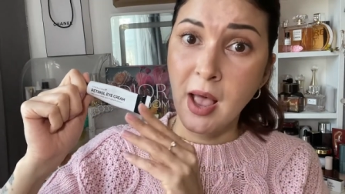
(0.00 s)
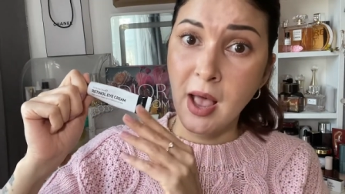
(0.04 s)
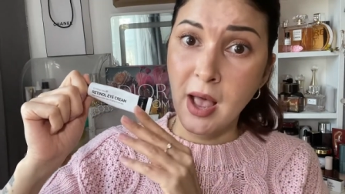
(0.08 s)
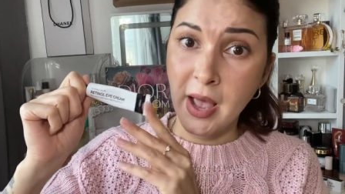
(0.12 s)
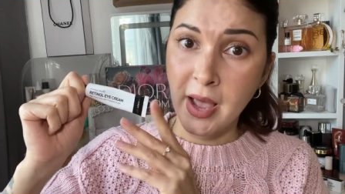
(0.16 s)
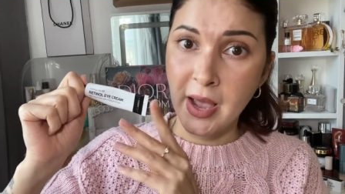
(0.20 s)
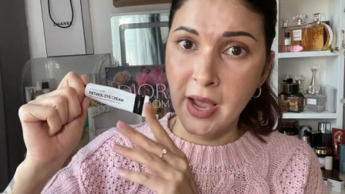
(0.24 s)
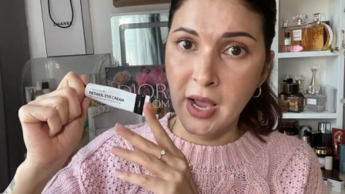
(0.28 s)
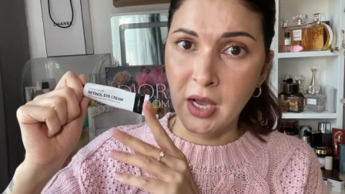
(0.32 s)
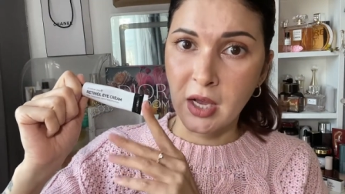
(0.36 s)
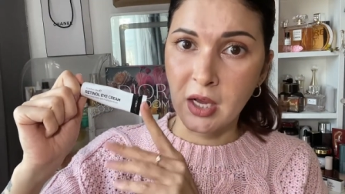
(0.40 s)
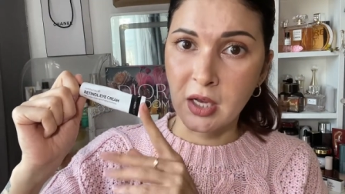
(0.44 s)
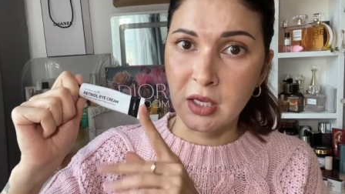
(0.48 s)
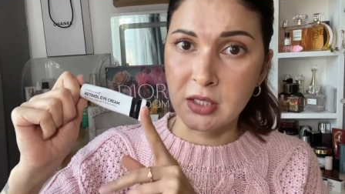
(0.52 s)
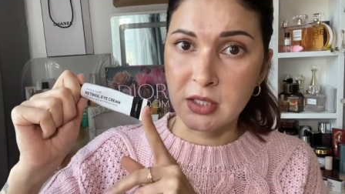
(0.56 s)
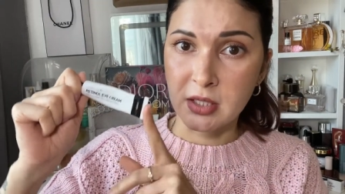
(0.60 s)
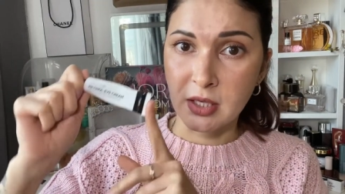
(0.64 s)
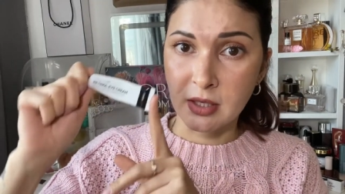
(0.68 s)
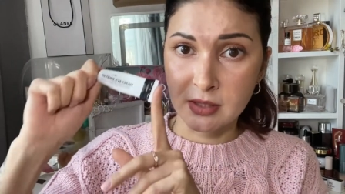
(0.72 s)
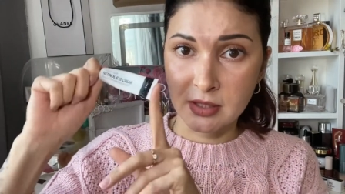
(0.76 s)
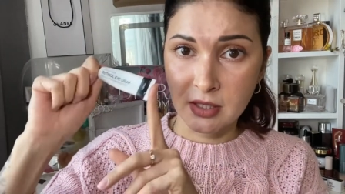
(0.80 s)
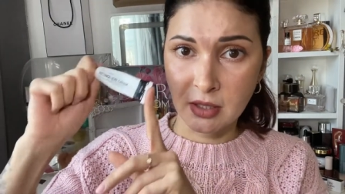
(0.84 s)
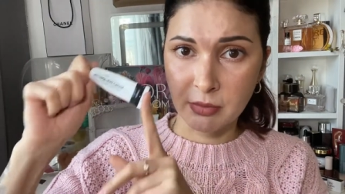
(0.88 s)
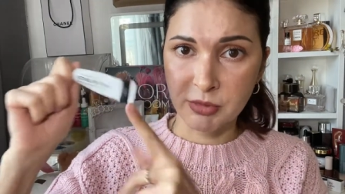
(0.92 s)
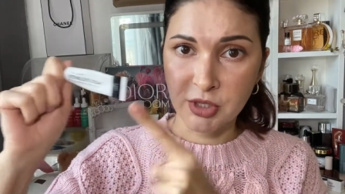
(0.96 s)
And
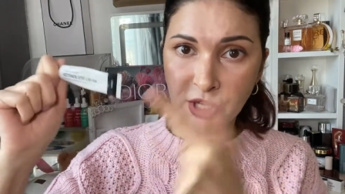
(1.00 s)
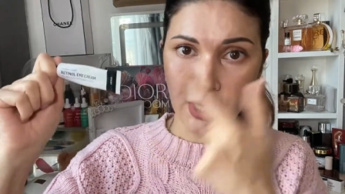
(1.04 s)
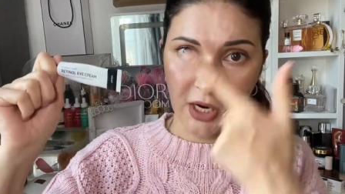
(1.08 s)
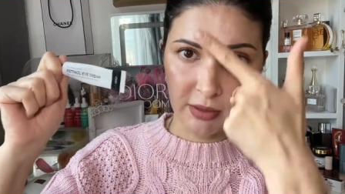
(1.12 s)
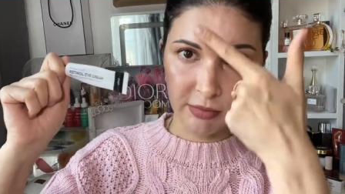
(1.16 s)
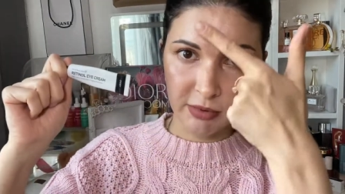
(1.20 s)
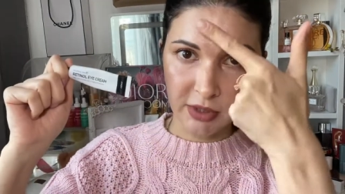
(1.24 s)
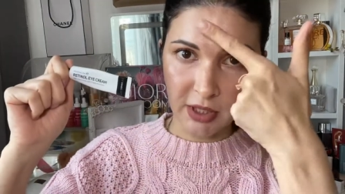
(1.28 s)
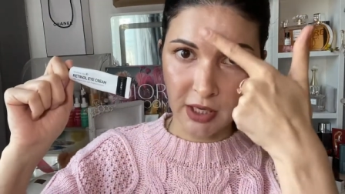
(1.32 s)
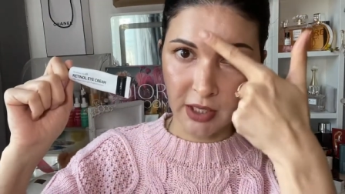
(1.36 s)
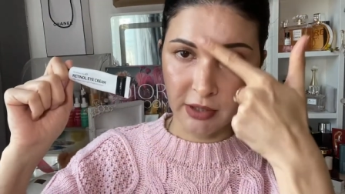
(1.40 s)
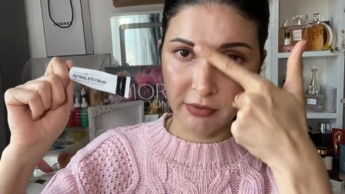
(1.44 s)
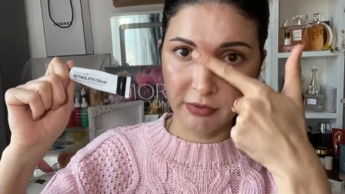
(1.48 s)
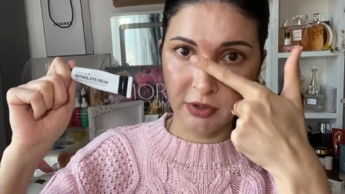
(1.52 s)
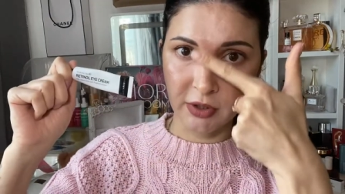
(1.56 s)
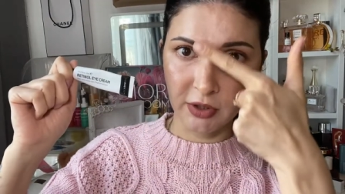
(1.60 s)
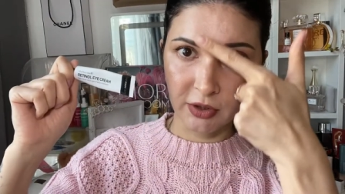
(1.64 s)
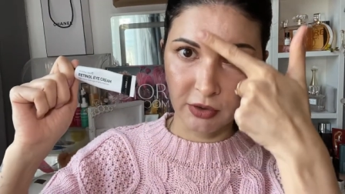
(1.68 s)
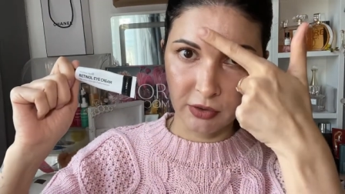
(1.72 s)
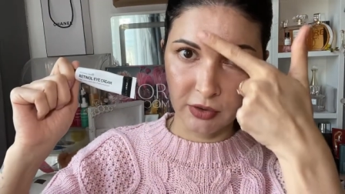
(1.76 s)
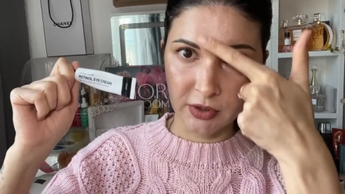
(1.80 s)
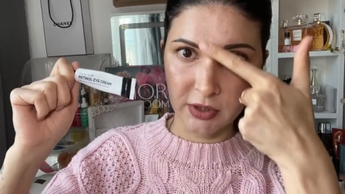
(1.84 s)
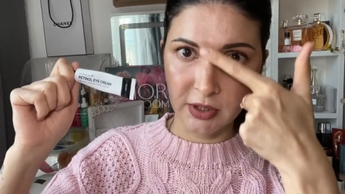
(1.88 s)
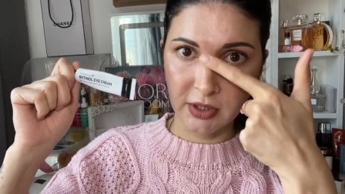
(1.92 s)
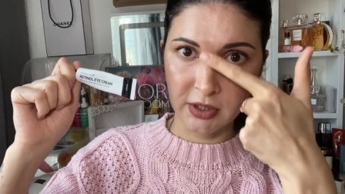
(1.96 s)
sometimes I even
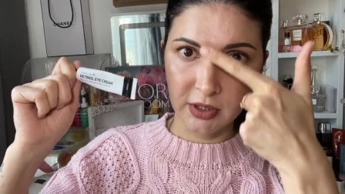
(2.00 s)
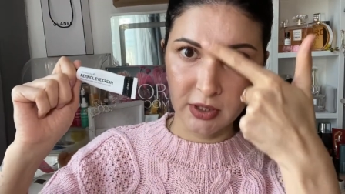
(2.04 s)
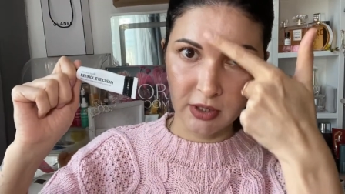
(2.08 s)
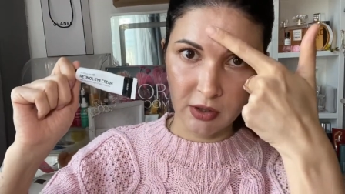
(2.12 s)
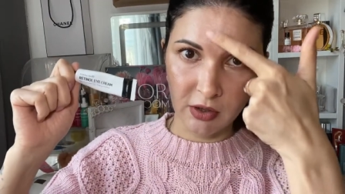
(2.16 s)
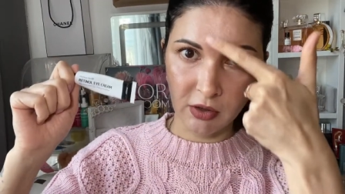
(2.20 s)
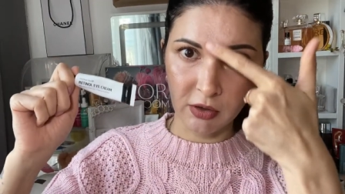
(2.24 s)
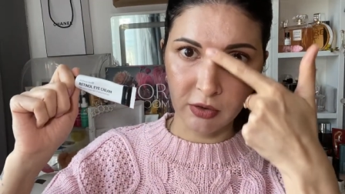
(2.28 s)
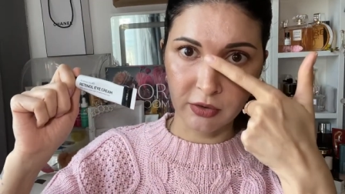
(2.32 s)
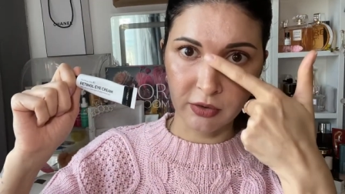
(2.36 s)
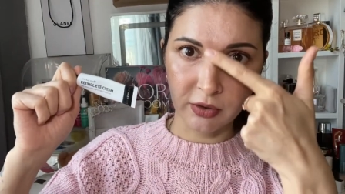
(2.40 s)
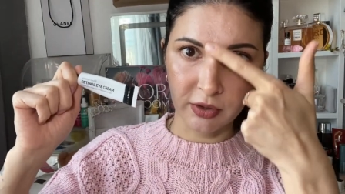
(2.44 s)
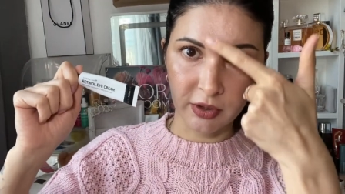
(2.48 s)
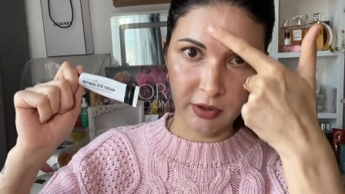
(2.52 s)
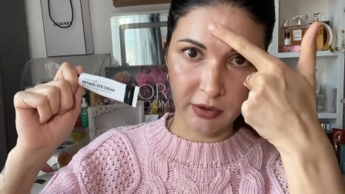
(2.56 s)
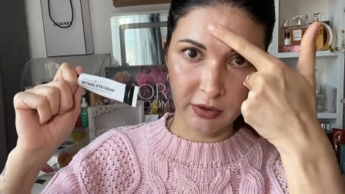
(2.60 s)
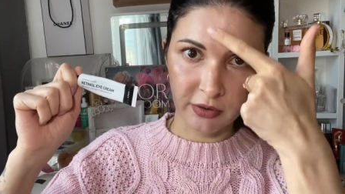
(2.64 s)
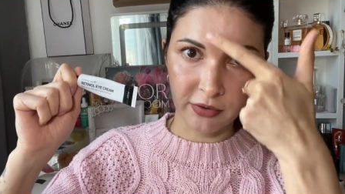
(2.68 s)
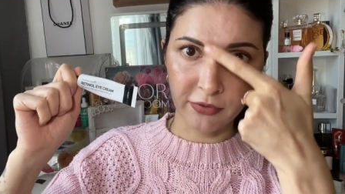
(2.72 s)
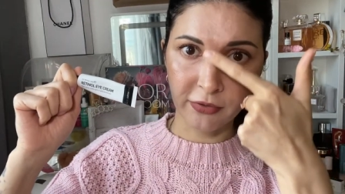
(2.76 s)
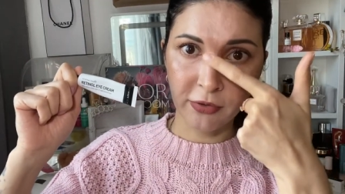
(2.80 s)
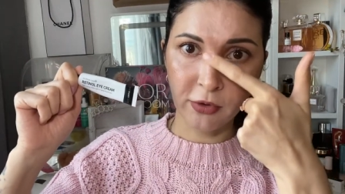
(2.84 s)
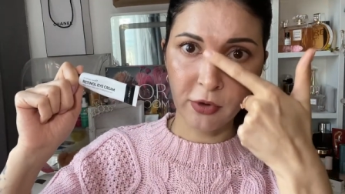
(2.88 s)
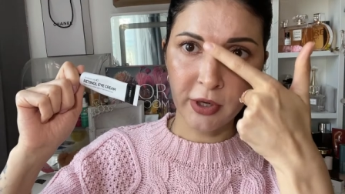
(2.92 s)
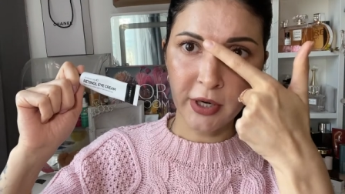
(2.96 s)
use it on the
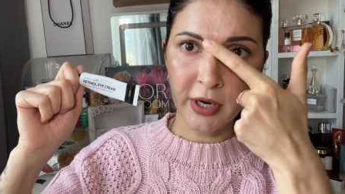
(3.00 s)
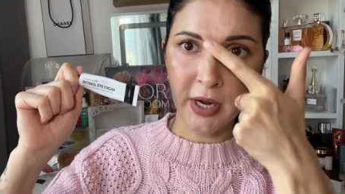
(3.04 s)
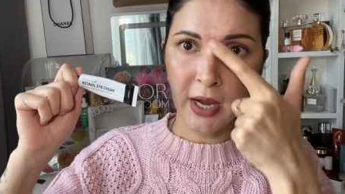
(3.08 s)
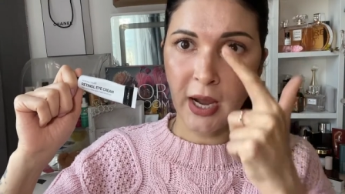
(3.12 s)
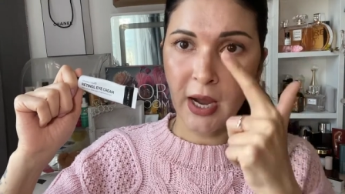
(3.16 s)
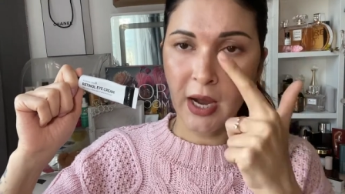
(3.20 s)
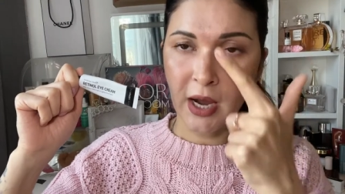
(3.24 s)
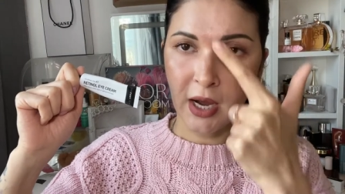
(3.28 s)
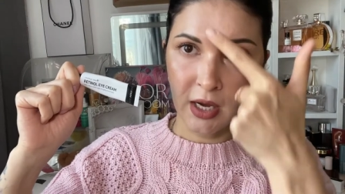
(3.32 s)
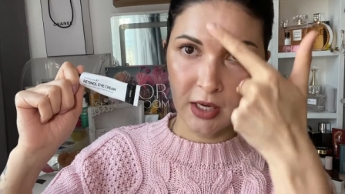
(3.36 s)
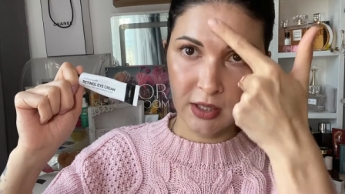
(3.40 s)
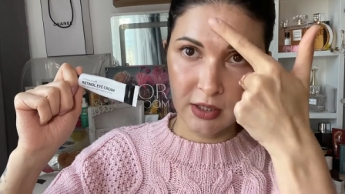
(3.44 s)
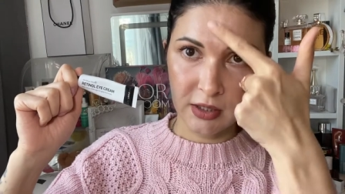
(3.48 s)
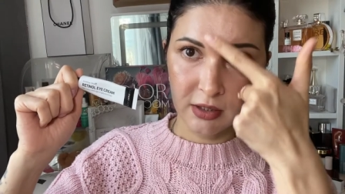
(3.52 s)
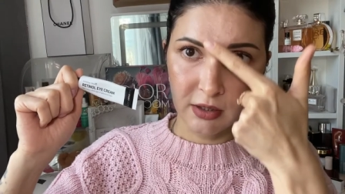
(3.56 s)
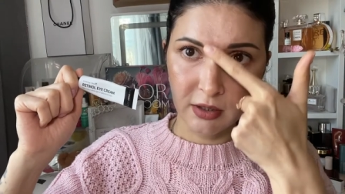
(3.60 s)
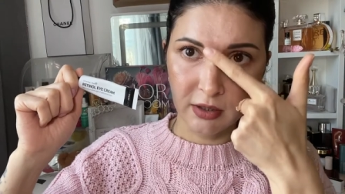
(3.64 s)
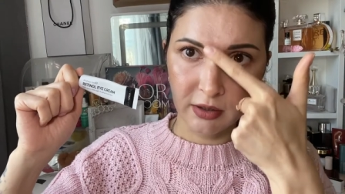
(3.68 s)
forehead,